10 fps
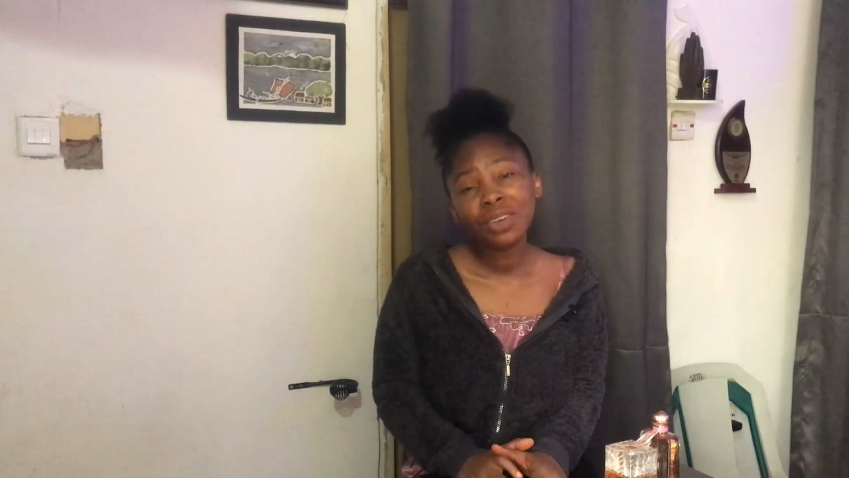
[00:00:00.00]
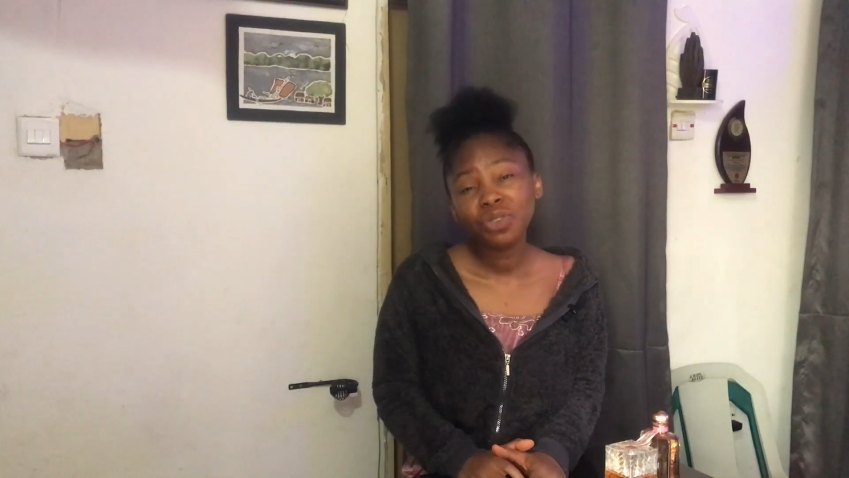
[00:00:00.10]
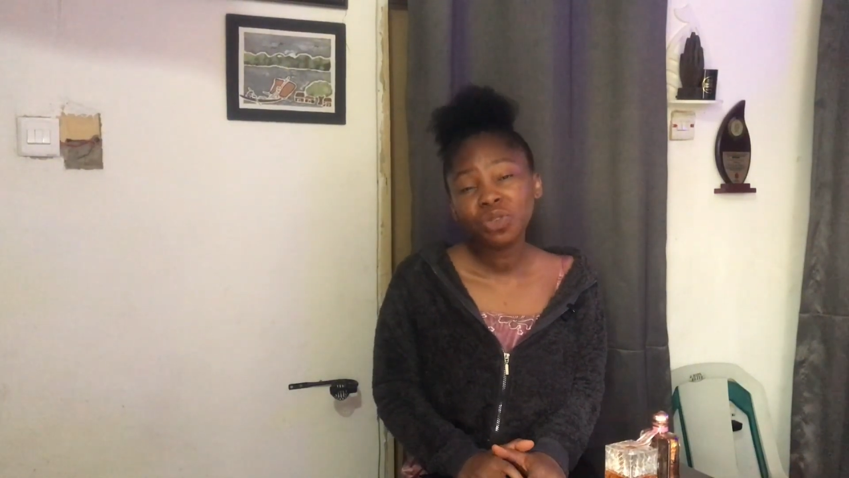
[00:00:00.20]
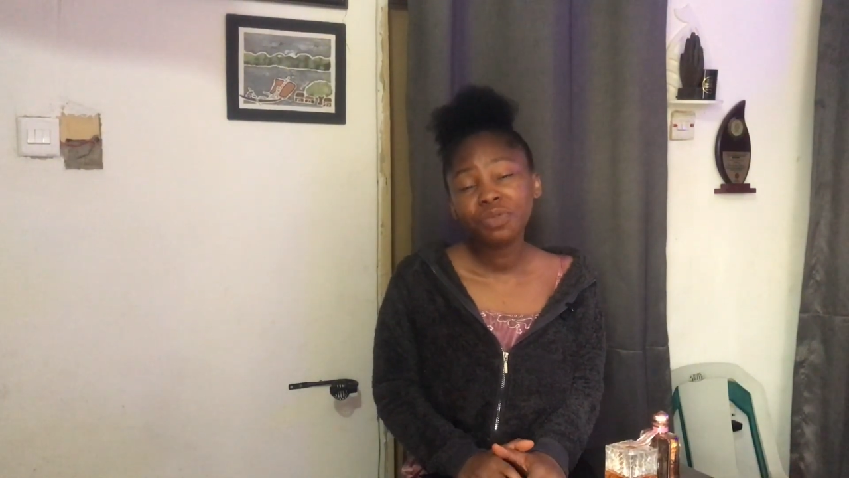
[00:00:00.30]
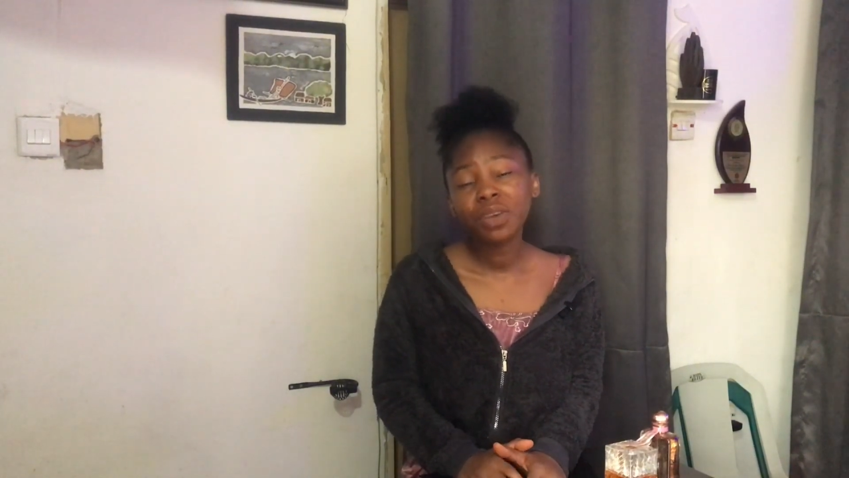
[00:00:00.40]

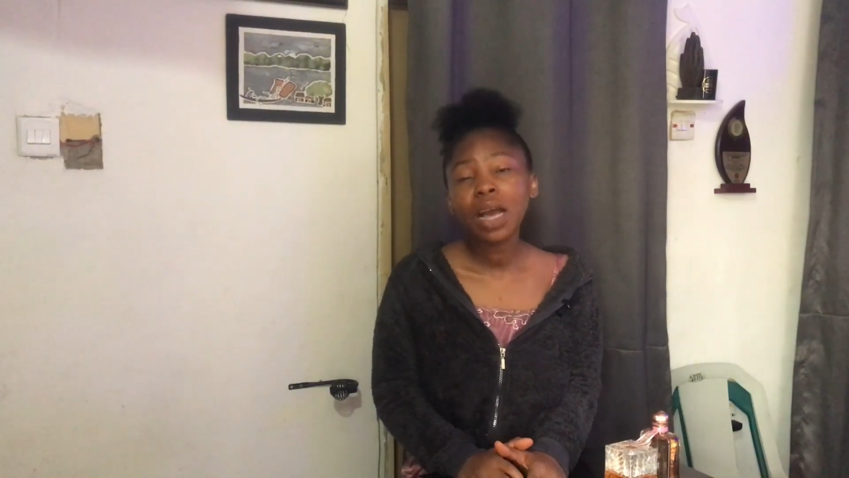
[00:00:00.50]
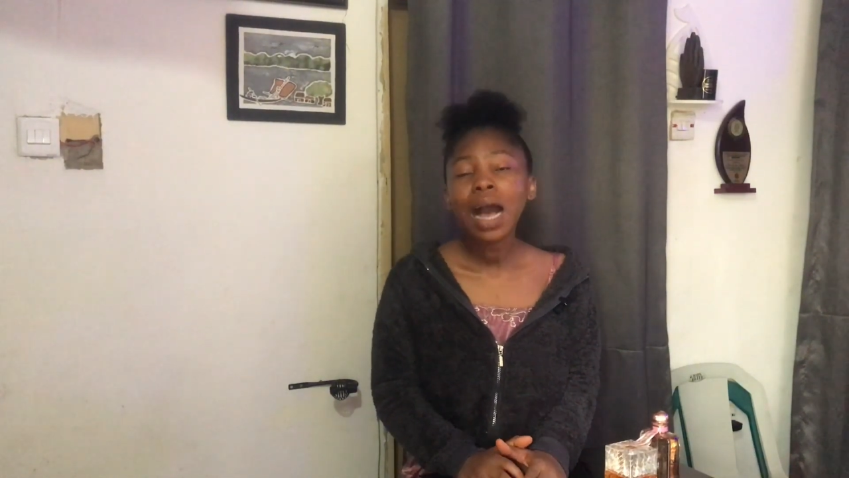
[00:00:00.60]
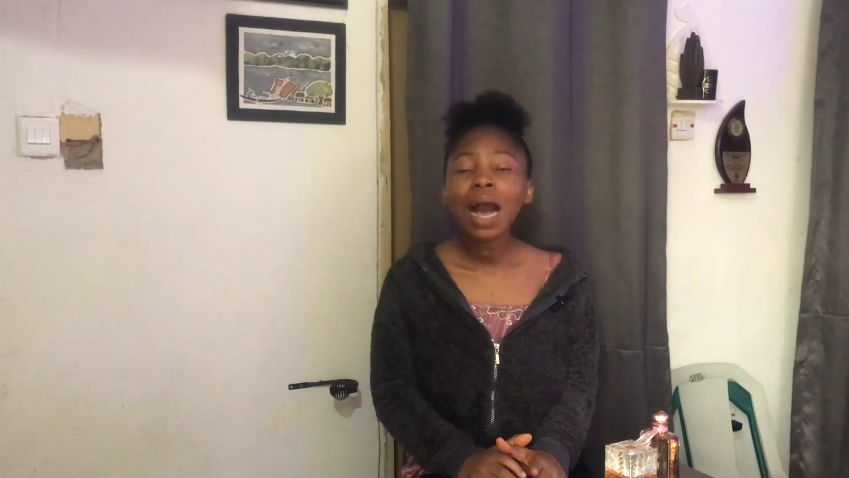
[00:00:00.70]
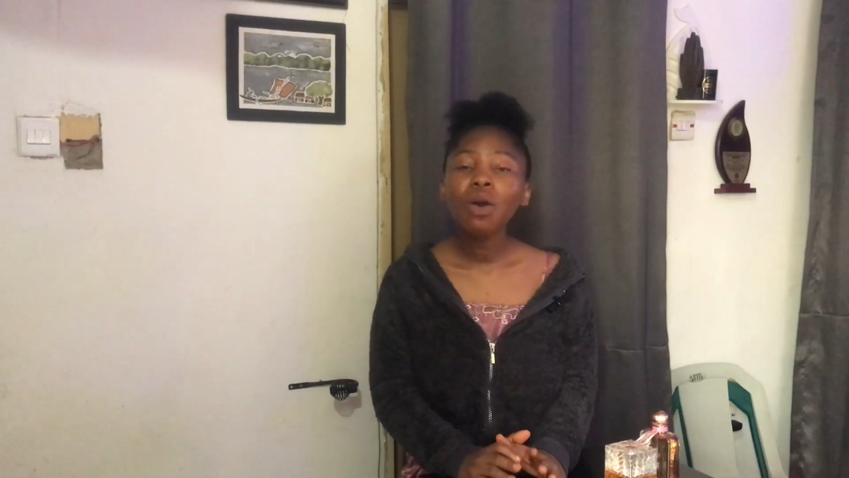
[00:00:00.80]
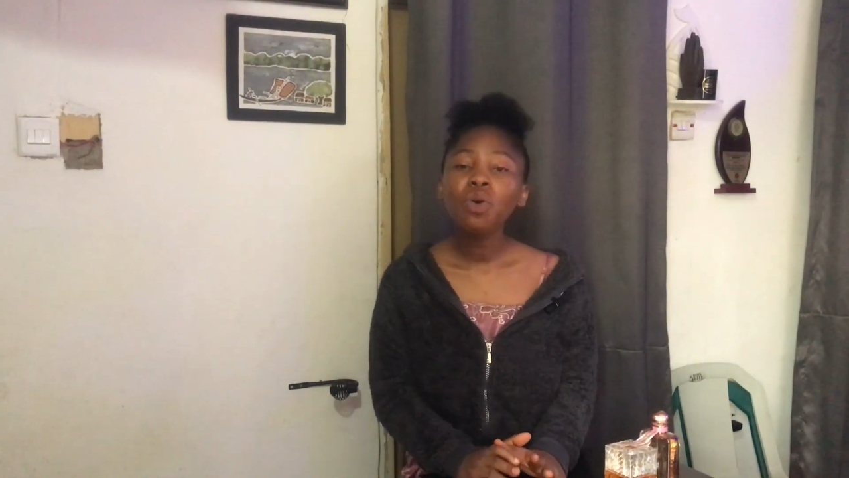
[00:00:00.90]
dystrophy
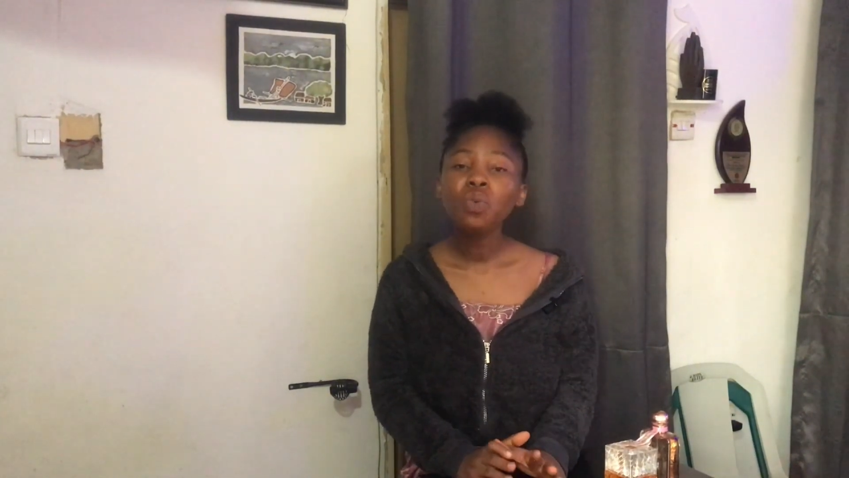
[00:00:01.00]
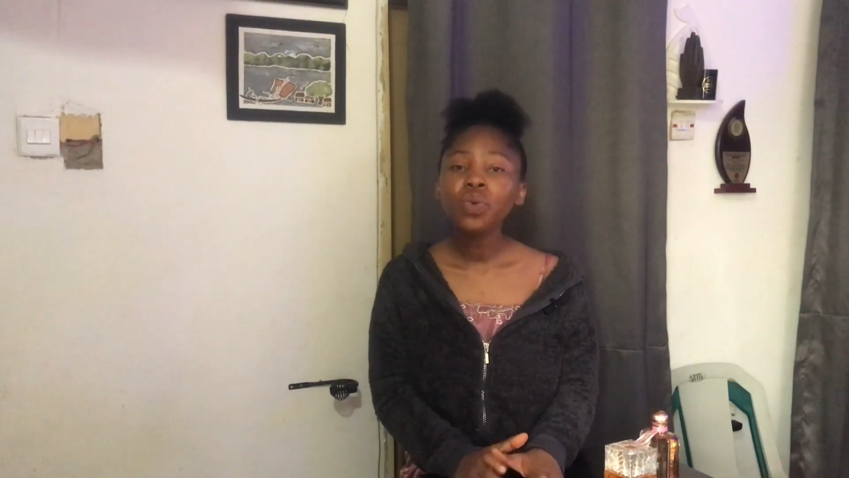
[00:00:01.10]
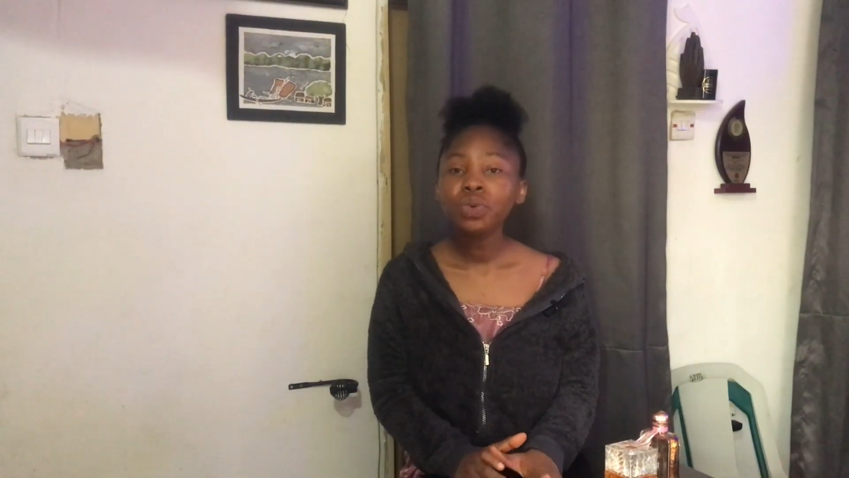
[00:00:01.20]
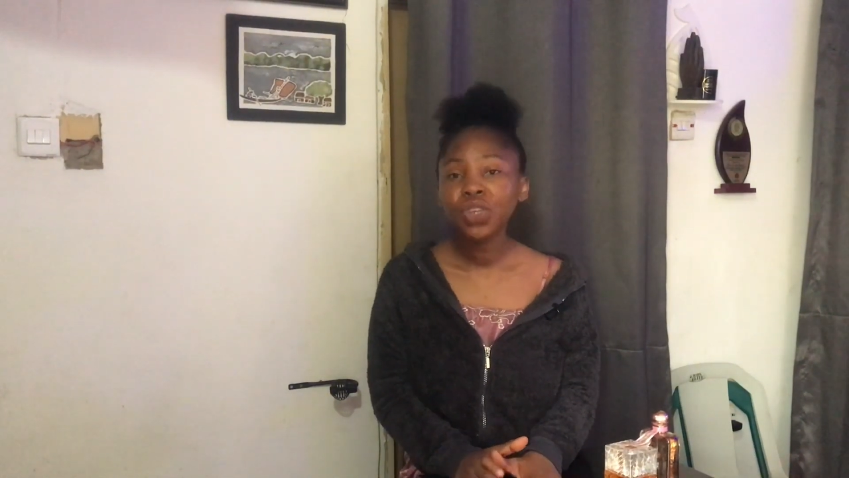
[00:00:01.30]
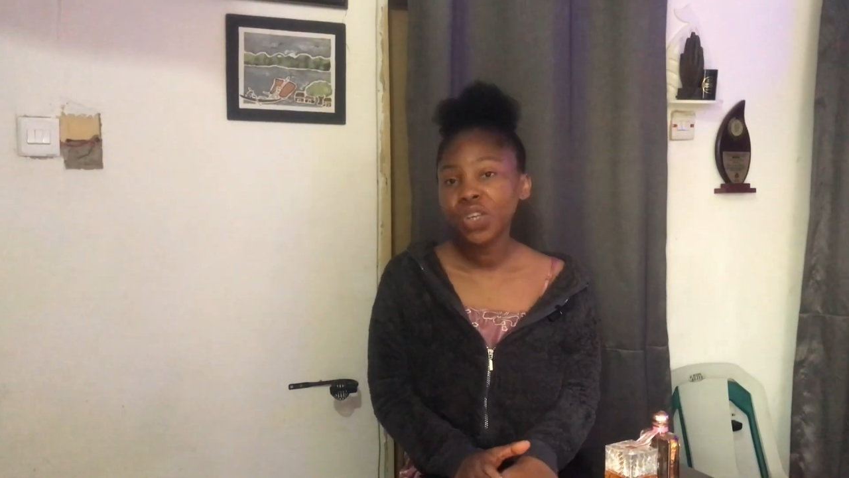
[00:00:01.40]
are on
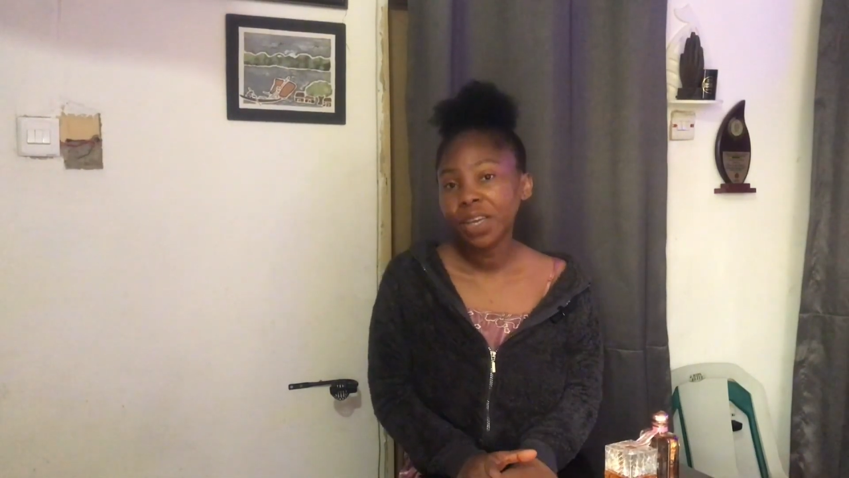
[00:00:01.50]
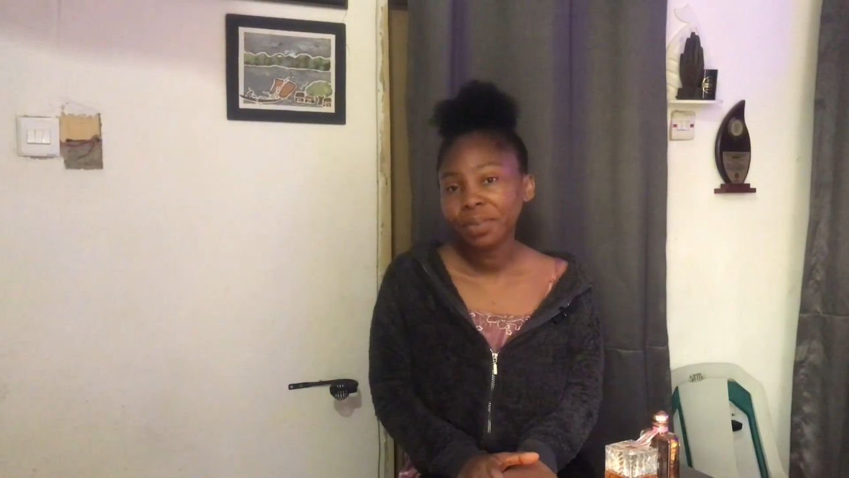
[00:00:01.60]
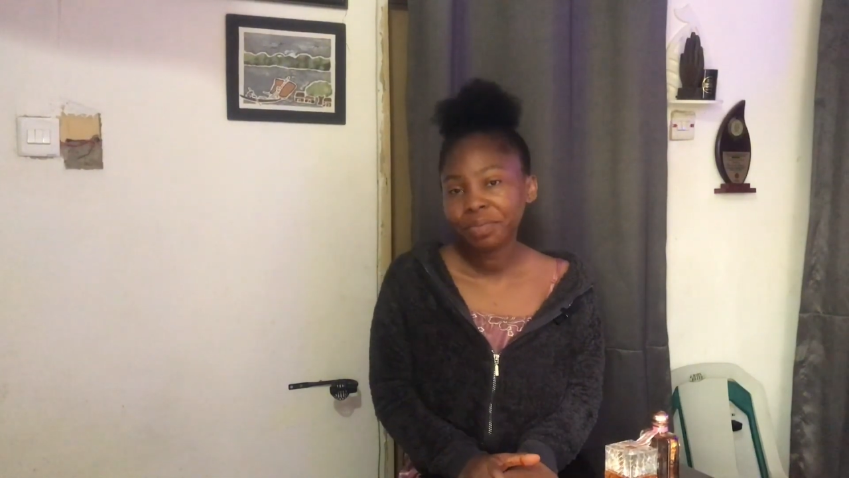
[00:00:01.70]
wheelchair,